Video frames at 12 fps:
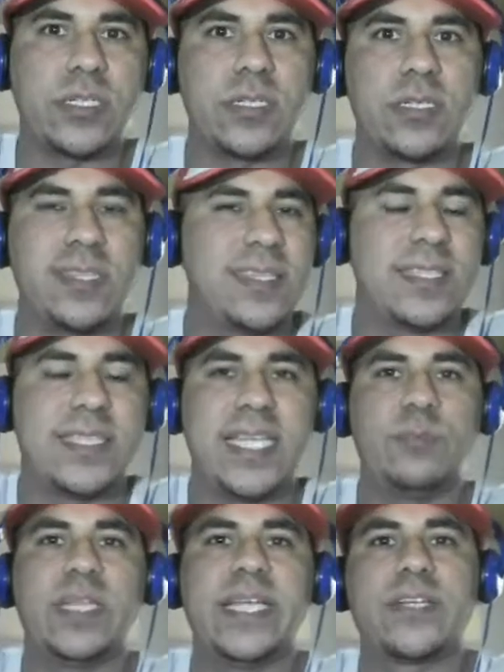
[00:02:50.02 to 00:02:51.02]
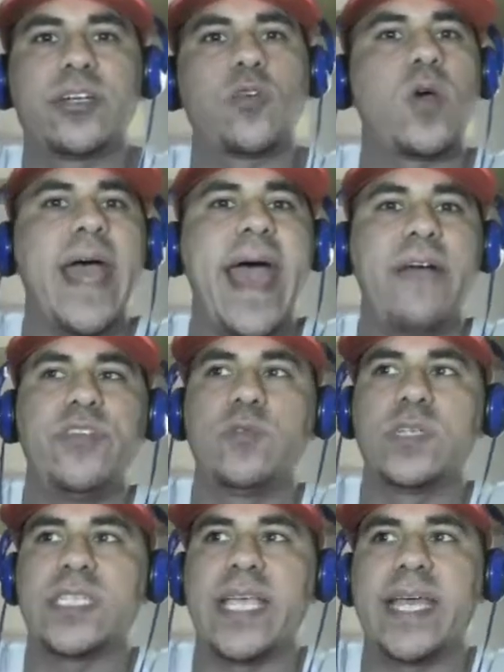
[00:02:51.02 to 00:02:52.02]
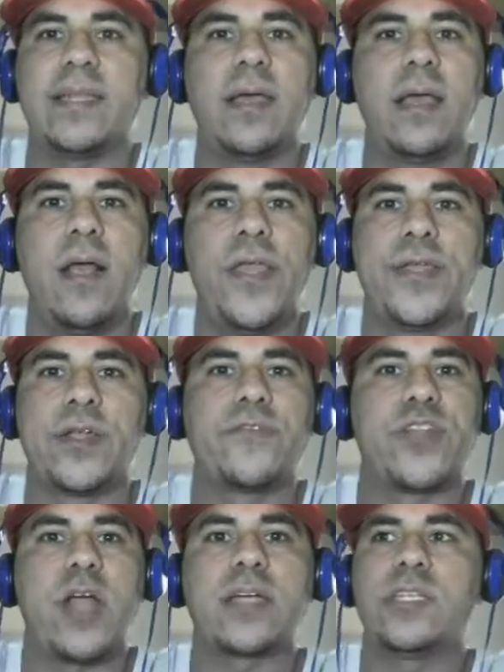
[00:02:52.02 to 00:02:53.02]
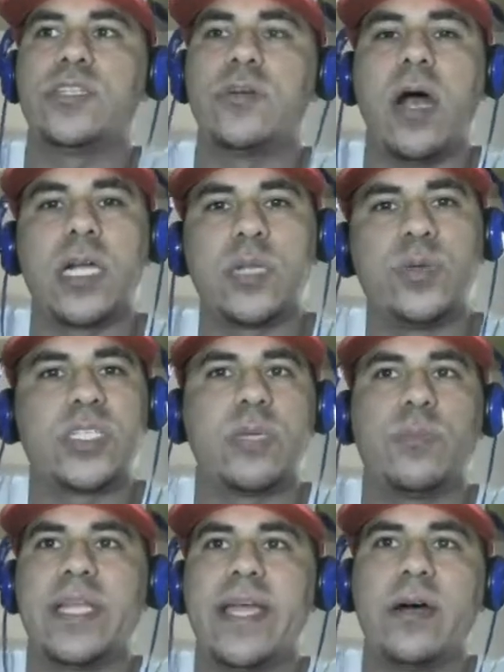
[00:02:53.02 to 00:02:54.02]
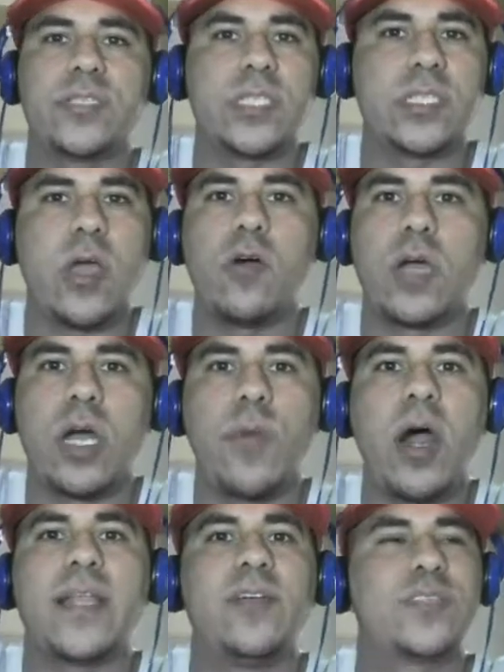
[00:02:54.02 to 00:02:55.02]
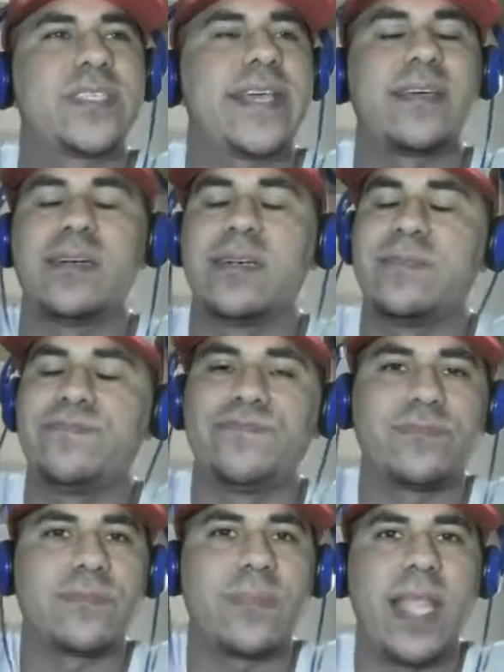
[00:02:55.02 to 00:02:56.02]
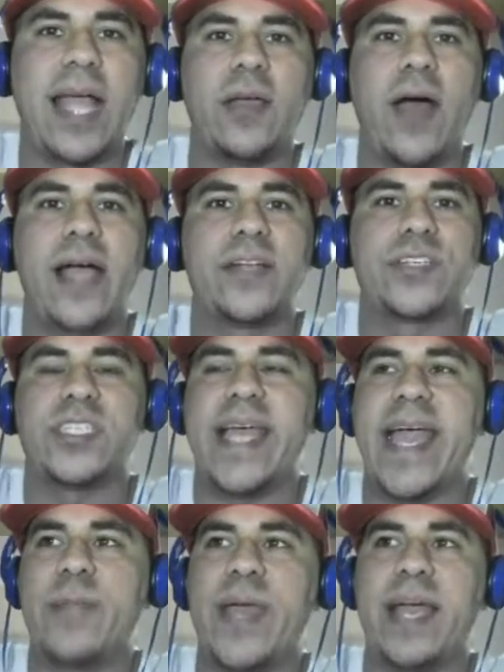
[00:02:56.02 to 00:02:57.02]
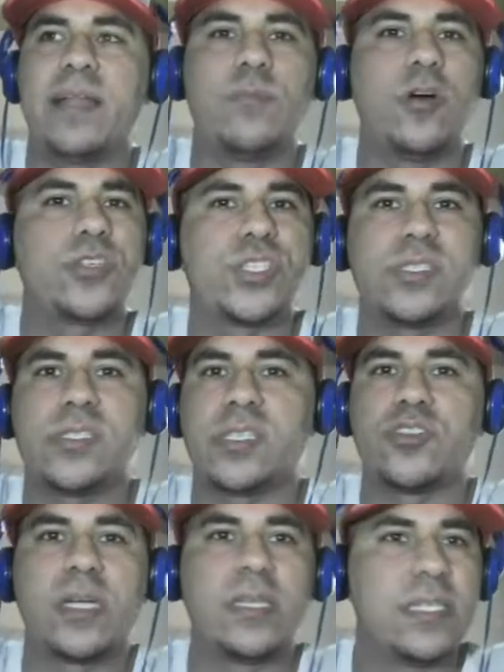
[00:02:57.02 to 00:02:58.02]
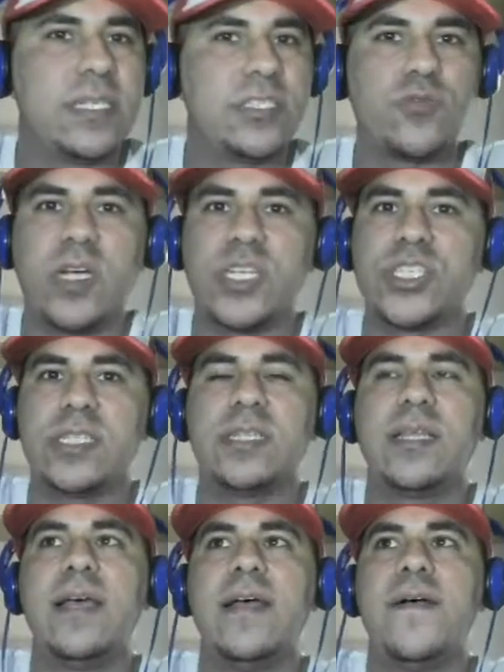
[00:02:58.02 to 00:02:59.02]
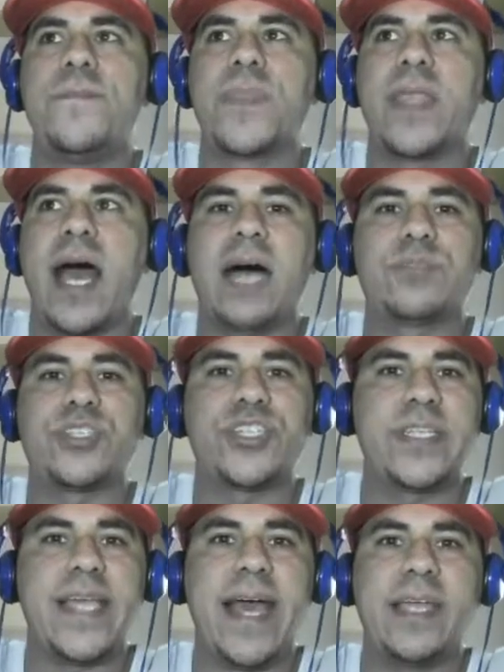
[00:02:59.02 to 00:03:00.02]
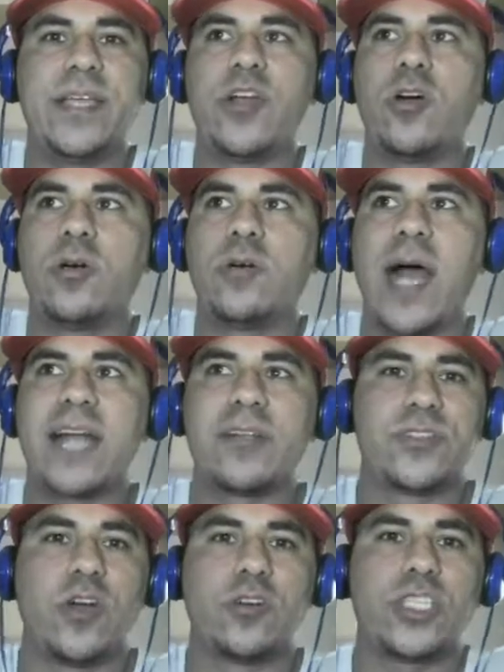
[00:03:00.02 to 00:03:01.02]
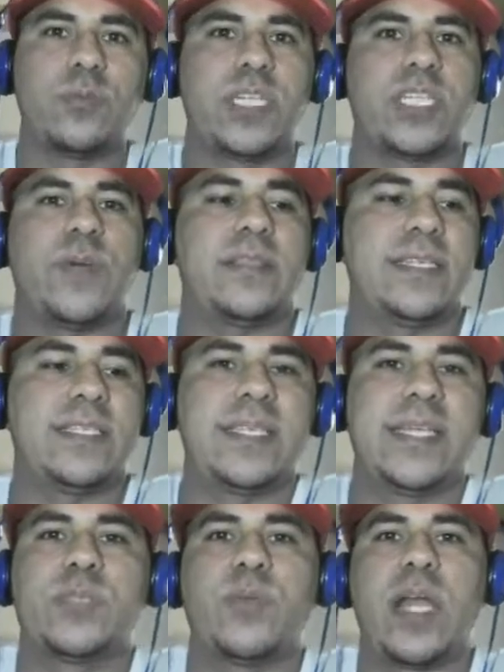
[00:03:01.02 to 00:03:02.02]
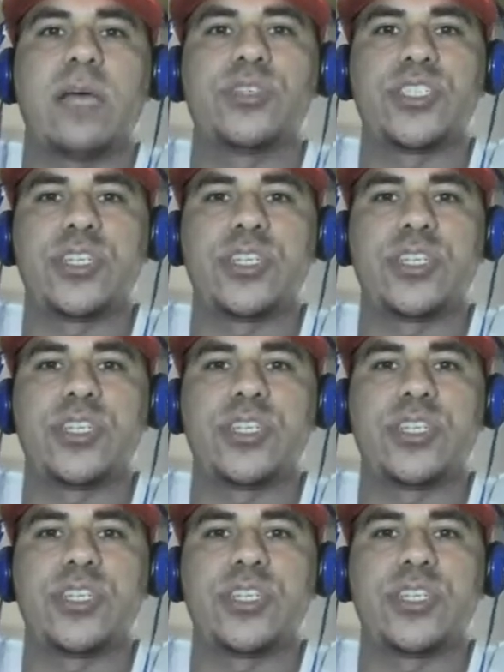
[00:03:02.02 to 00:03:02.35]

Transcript: the team leader, or what have you, was saying, if you're not going to do it, I'm going to put somebody else. Let's go. Come on. It was like I understand, man. Emotions, adrenaline's rushing. I'm sure that, I don't know too much about these things, but I'm sure